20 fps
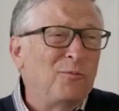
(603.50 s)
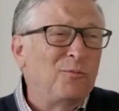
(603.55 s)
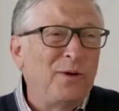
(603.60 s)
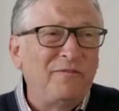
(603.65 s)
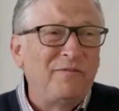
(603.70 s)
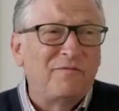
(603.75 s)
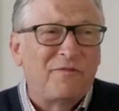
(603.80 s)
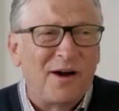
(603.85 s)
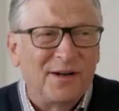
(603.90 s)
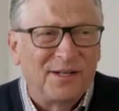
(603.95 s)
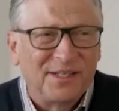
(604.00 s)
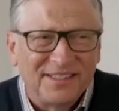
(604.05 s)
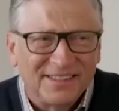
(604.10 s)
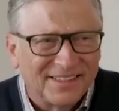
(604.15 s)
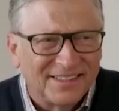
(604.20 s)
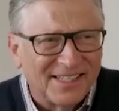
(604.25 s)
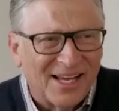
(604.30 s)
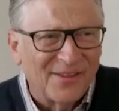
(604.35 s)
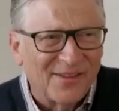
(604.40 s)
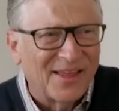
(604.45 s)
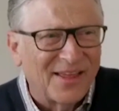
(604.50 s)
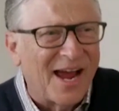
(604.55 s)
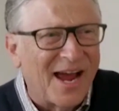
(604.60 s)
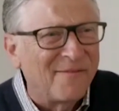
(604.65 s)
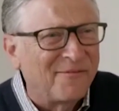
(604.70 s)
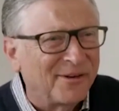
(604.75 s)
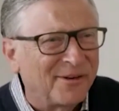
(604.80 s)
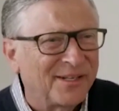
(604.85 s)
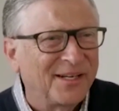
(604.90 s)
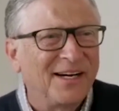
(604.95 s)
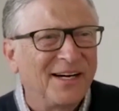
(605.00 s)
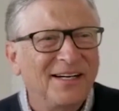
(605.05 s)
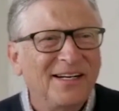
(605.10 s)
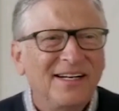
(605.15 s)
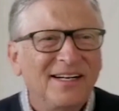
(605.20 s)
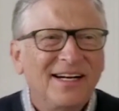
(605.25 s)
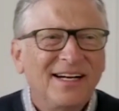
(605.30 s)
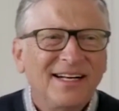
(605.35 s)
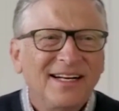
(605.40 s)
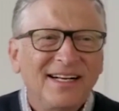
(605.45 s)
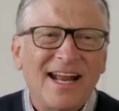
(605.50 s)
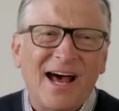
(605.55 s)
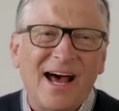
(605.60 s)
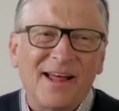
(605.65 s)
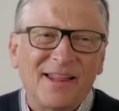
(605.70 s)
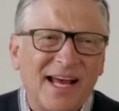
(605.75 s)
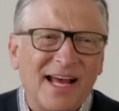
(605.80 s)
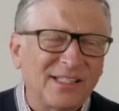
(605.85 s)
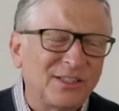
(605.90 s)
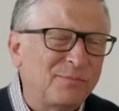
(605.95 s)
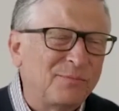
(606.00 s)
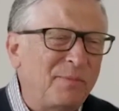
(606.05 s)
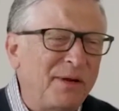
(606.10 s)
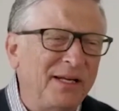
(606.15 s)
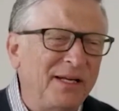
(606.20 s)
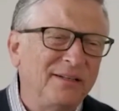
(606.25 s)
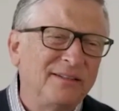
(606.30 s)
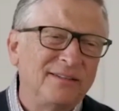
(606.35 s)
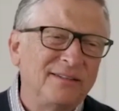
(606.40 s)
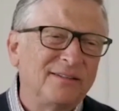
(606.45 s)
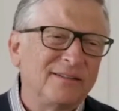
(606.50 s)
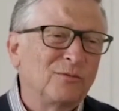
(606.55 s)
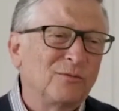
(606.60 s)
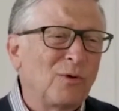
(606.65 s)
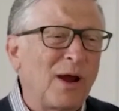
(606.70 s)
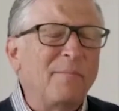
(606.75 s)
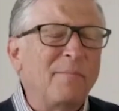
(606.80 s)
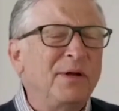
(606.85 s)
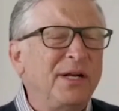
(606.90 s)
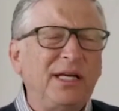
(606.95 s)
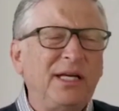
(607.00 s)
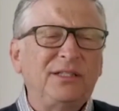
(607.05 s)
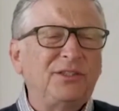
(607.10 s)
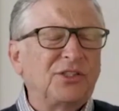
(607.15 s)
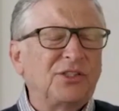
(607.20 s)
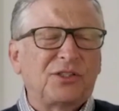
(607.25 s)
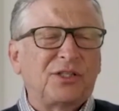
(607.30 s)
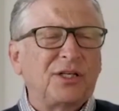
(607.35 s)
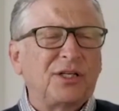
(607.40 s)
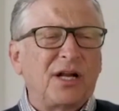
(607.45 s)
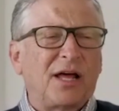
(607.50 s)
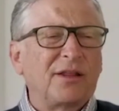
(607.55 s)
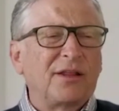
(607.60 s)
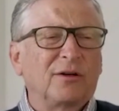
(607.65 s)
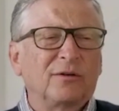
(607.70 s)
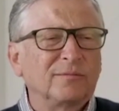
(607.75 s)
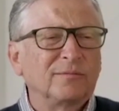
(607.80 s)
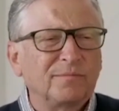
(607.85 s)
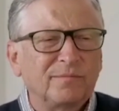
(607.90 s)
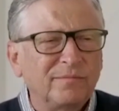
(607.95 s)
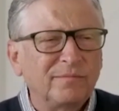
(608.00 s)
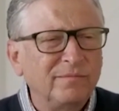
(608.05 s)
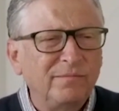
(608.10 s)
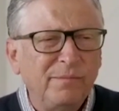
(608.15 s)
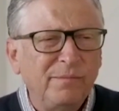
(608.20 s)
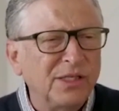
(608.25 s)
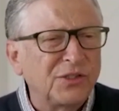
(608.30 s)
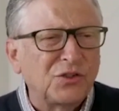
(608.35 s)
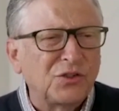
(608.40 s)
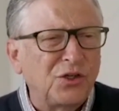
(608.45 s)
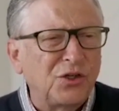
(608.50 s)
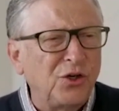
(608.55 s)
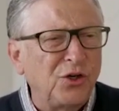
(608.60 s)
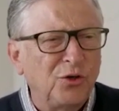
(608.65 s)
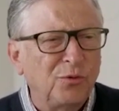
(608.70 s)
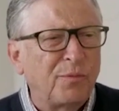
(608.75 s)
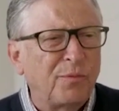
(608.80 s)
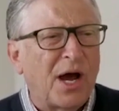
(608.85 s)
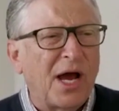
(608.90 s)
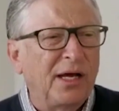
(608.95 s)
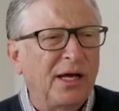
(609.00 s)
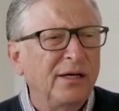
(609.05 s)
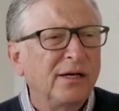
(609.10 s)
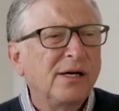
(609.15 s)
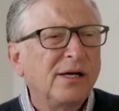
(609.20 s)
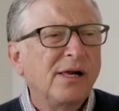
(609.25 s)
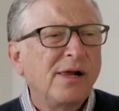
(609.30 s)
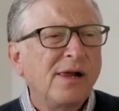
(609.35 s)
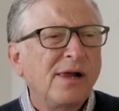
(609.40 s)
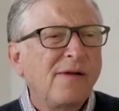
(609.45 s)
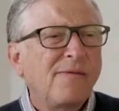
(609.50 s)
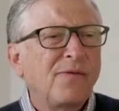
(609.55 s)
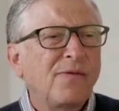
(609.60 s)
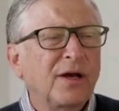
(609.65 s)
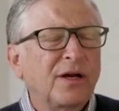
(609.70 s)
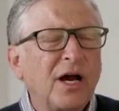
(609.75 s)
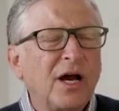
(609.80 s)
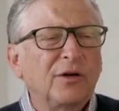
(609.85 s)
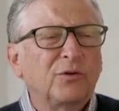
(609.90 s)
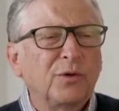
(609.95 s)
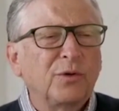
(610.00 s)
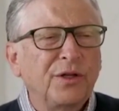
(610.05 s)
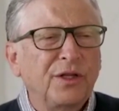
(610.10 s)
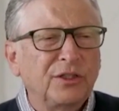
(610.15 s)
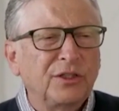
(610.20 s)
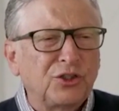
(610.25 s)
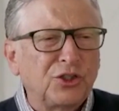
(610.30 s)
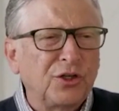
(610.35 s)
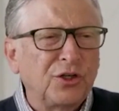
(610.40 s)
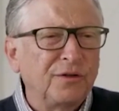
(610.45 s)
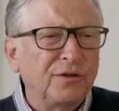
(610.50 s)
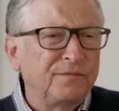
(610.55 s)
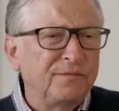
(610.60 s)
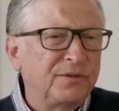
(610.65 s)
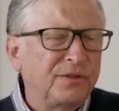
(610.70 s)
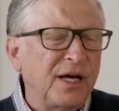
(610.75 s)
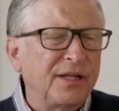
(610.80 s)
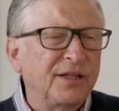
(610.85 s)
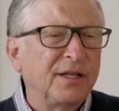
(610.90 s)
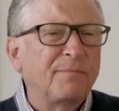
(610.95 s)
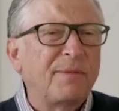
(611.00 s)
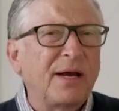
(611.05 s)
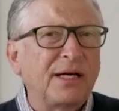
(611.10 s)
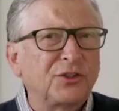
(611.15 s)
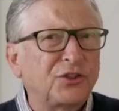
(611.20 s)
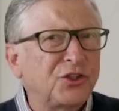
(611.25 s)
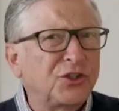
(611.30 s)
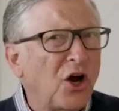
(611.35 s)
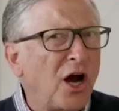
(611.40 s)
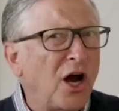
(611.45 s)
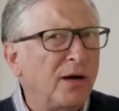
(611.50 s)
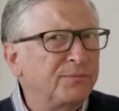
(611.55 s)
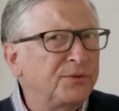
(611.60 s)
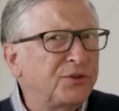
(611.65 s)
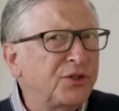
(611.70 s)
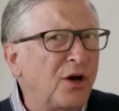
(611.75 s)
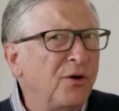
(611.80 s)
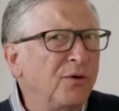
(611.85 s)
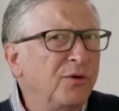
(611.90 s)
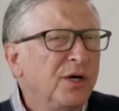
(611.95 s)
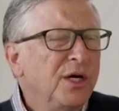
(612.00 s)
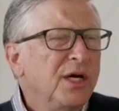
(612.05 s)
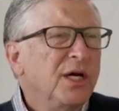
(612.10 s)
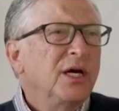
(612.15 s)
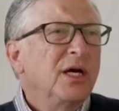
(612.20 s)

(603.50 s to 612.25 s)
we funded in South Africa. Now that's being remedied, just another miscue by the country that should have done the best job. So